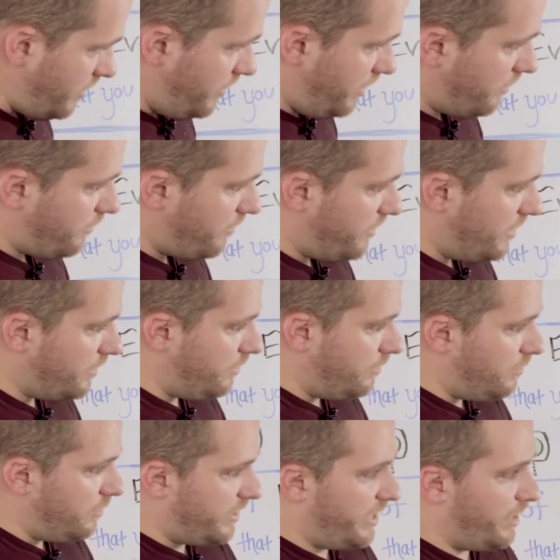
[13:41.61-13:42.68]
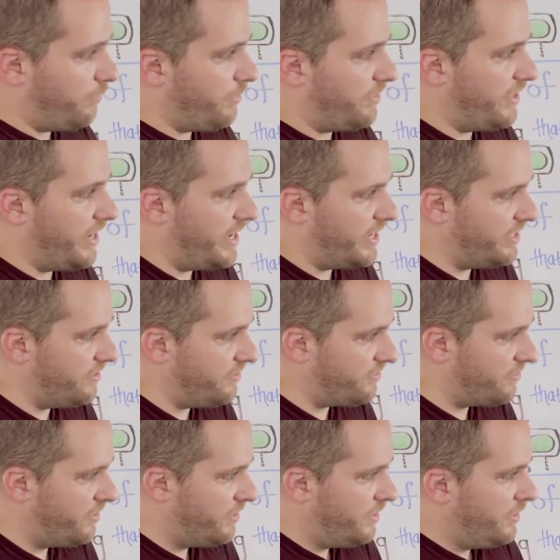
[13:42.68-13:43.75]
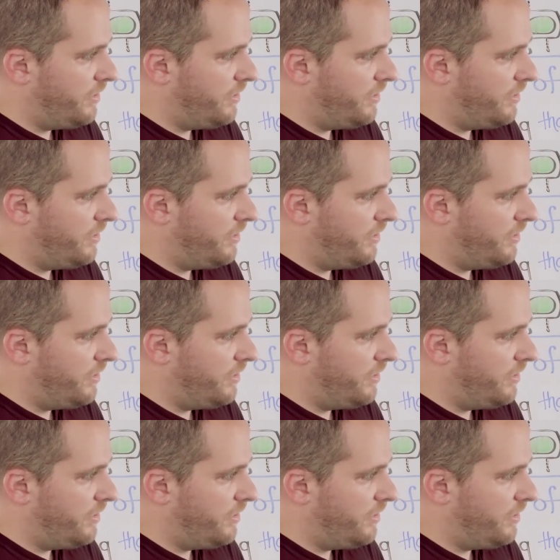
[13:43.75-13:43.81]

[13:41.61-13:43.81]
Another thing to look at with that is,